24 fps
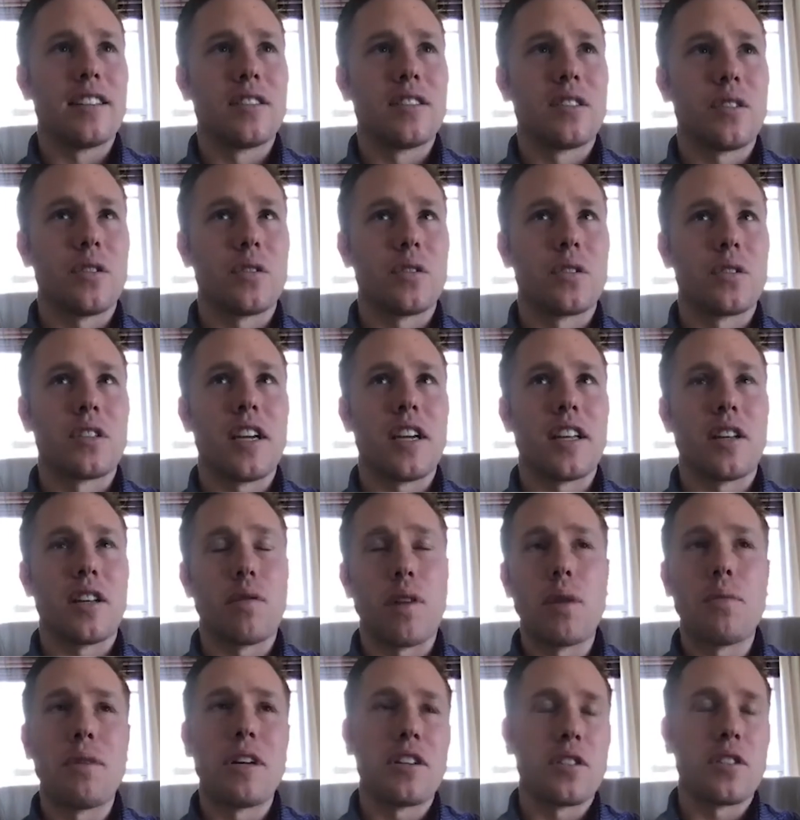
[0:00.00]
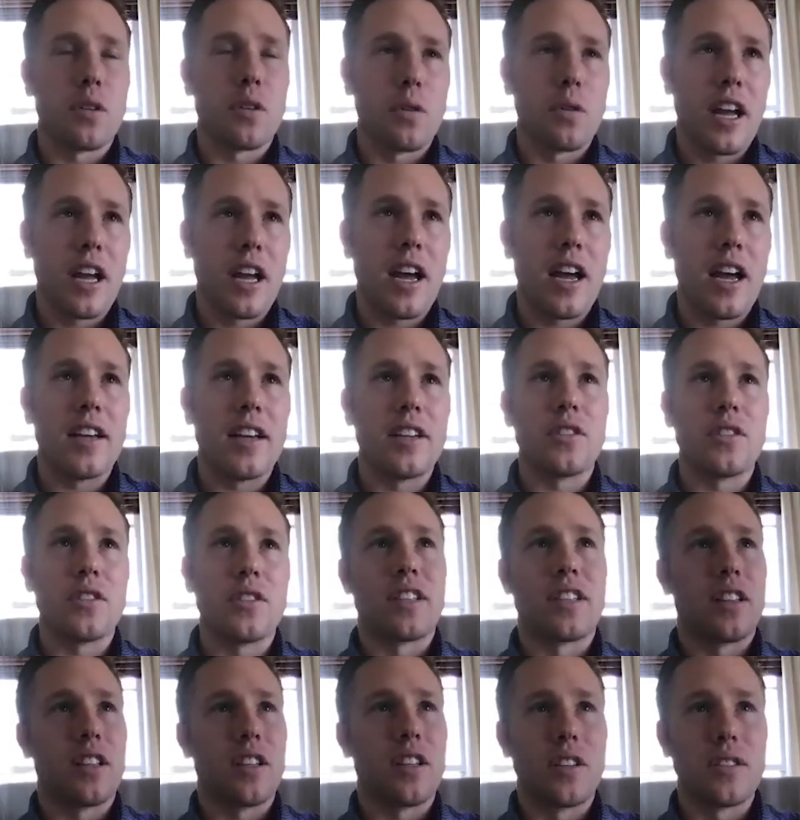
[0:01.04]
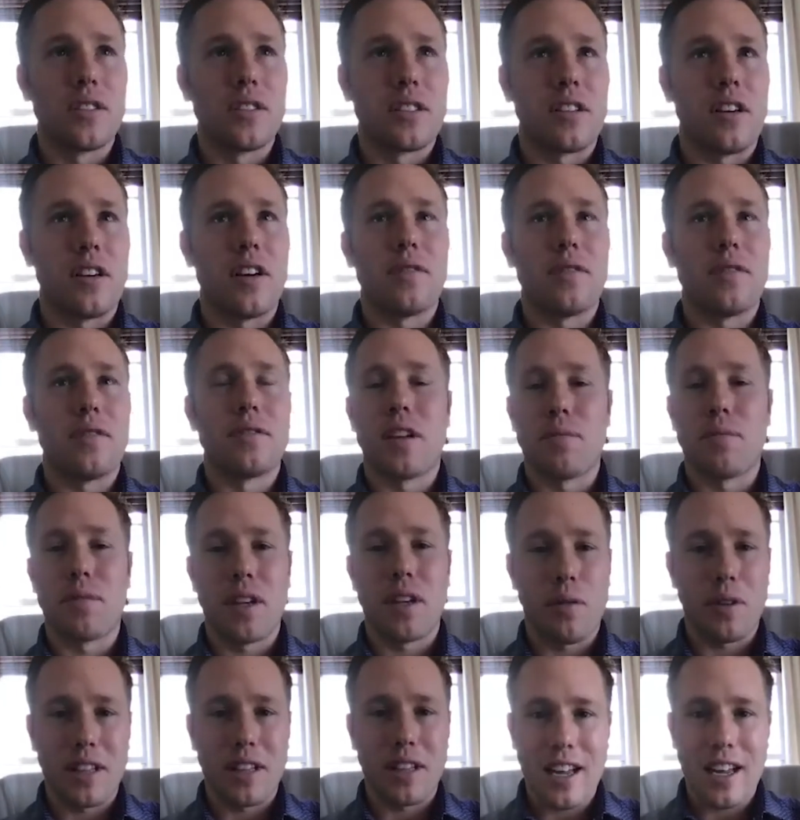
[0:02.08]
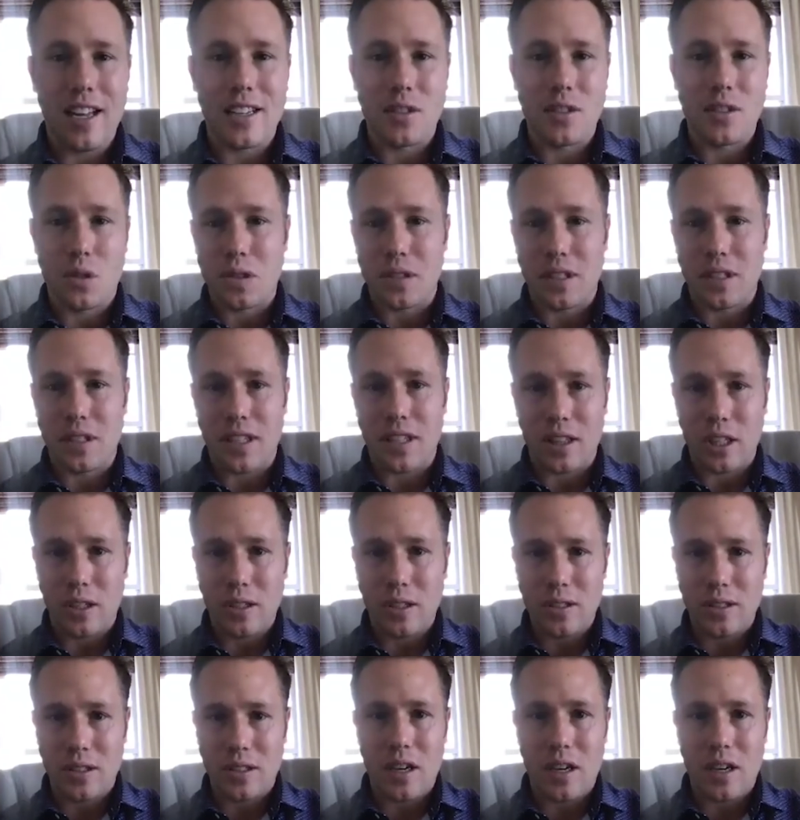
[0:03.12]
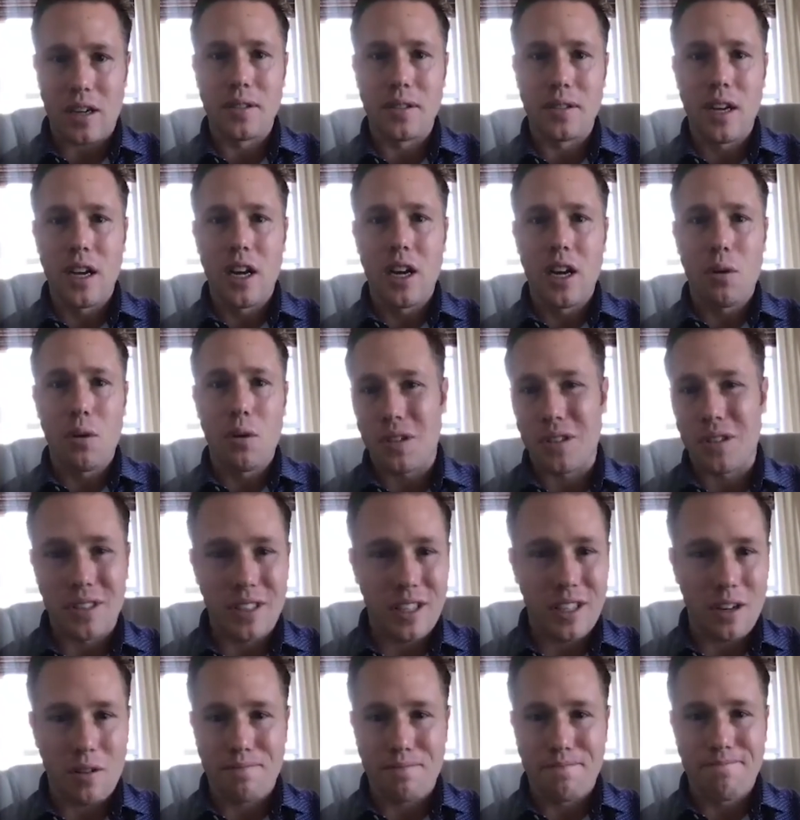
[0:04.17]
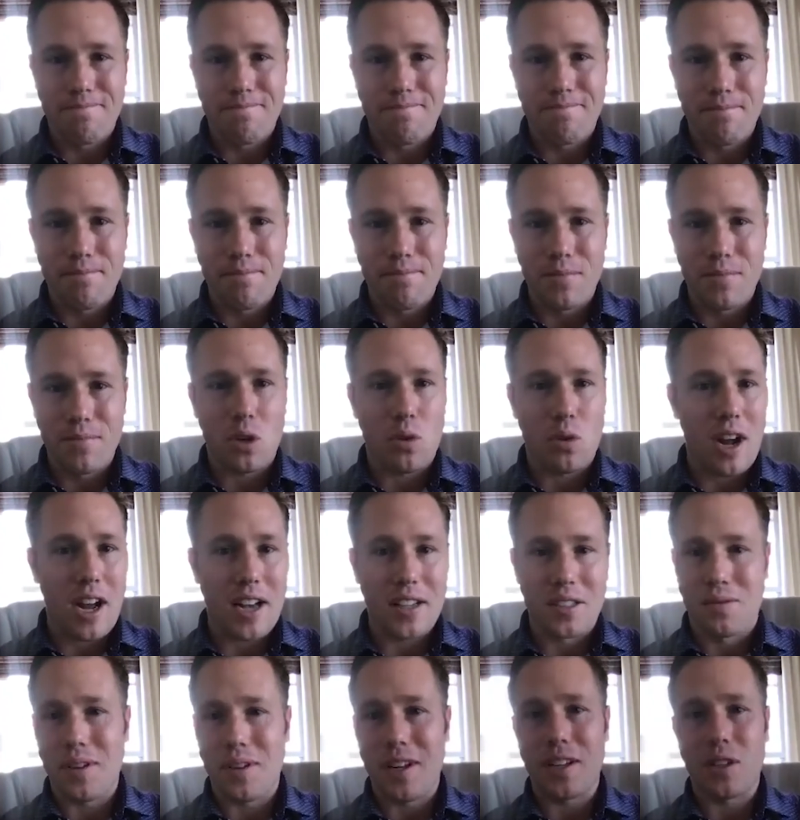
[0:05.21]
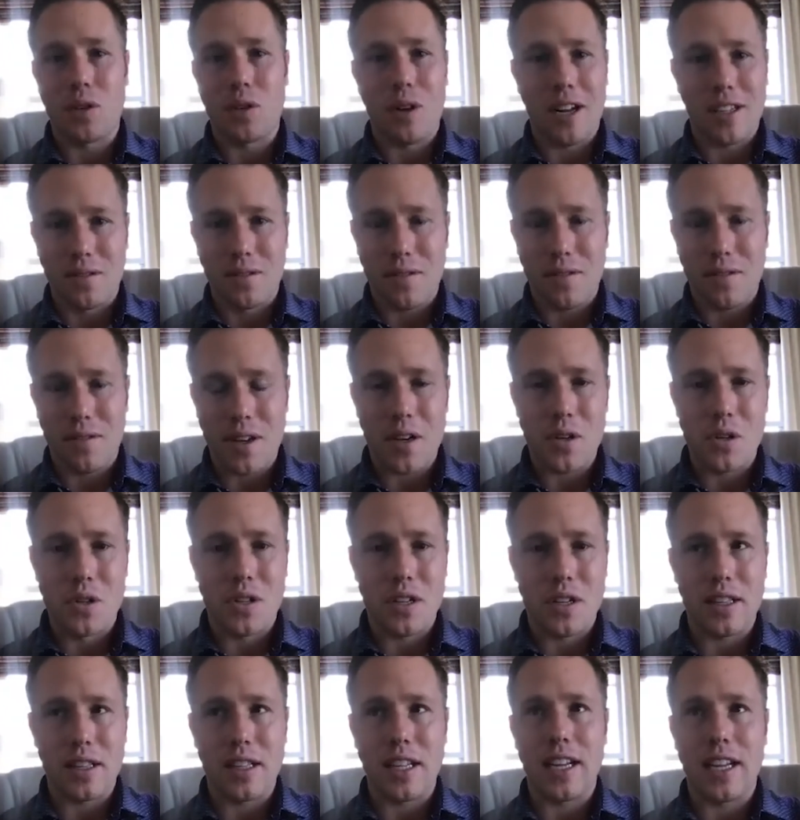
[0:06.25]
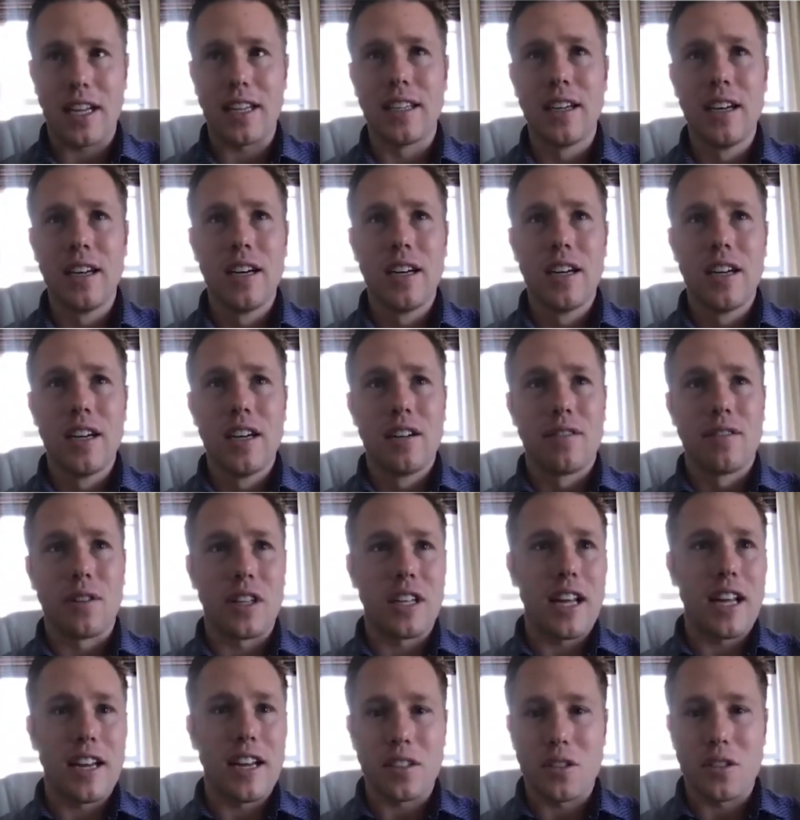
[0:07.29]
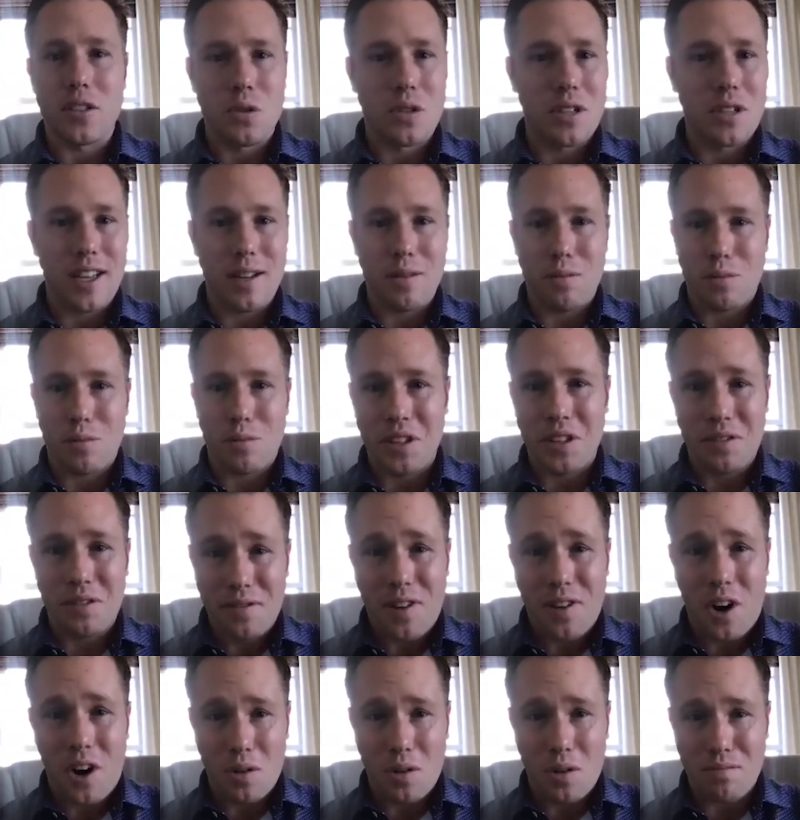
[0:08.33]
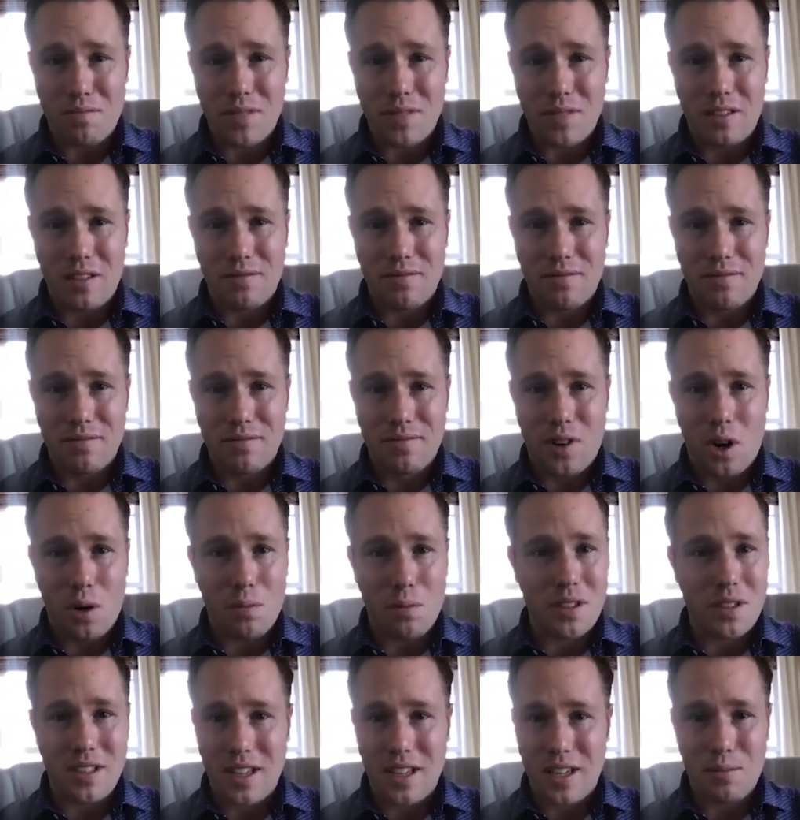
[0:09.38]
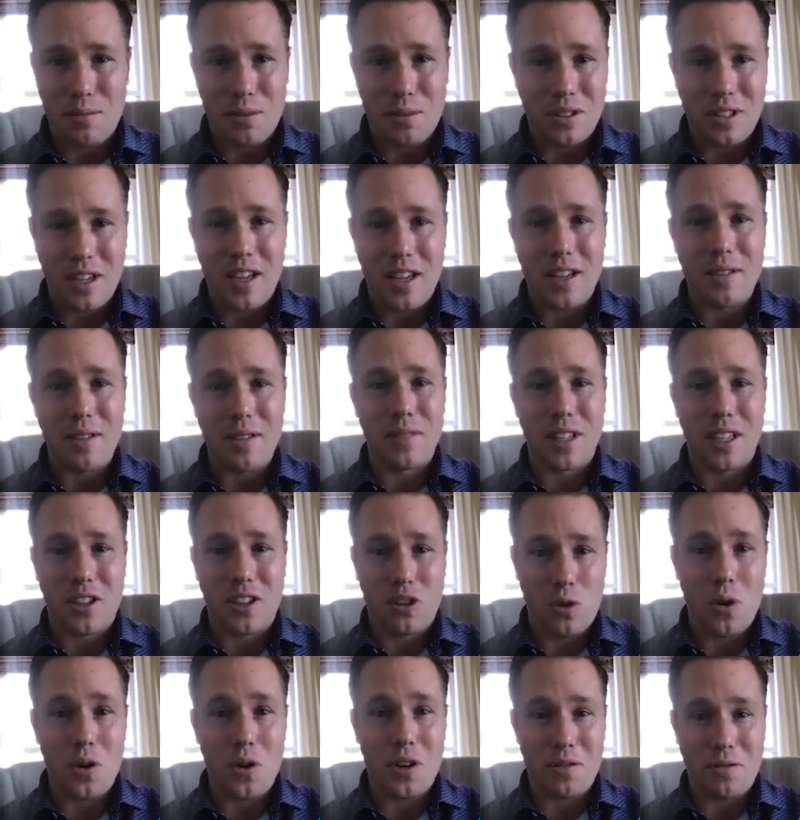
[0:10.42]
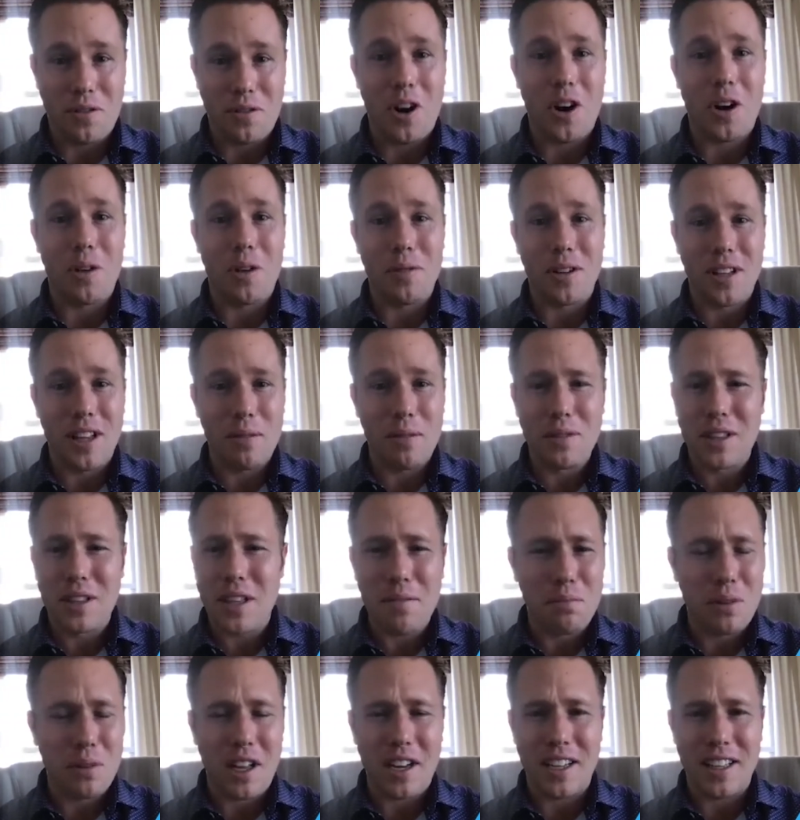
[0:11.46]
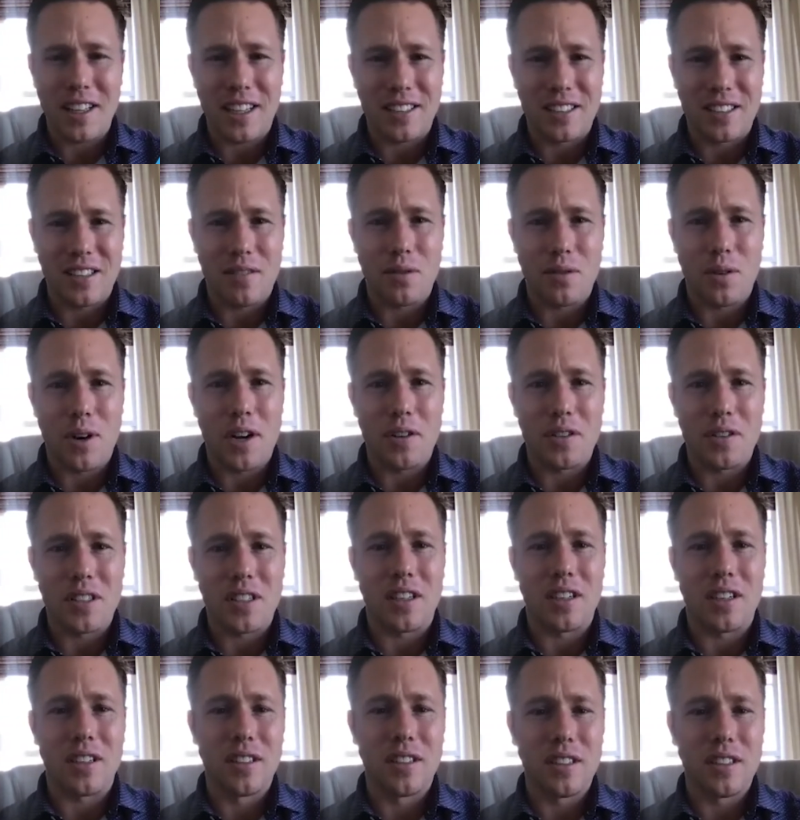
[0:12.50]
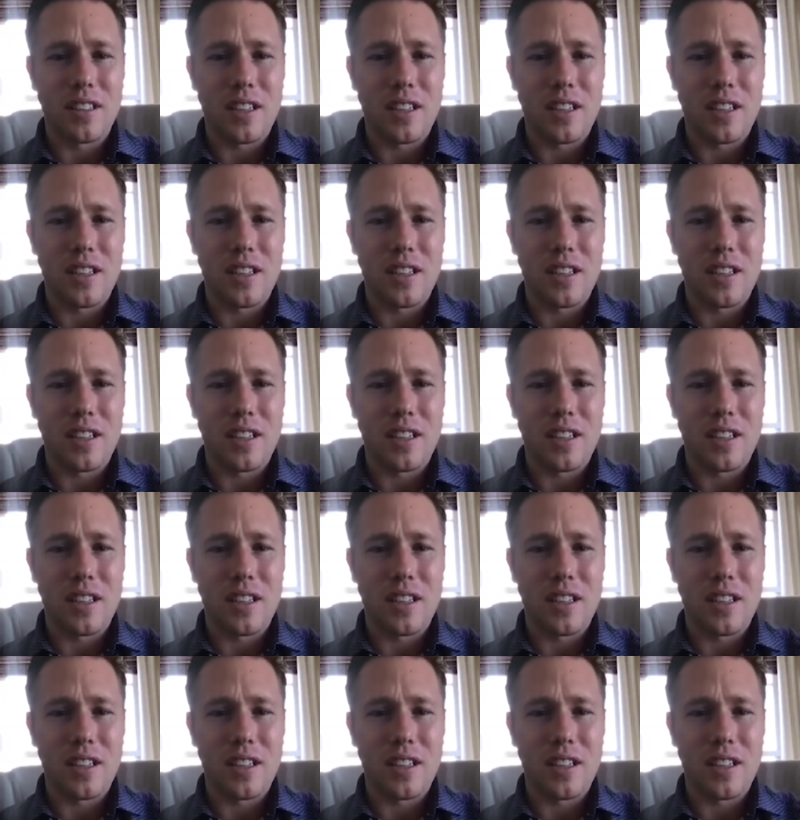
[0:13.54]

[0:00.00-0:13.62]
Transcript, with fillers: So you're saying that red meat is okay, just get the good stuff. Same thing with eggs, just get the good stuff, which is, you know, the grass-fed, grass-finished. And then for the eggs, you're saying really farm, you know, farm-to-table type, like grown at a farm. They have plenty of that stuff around here.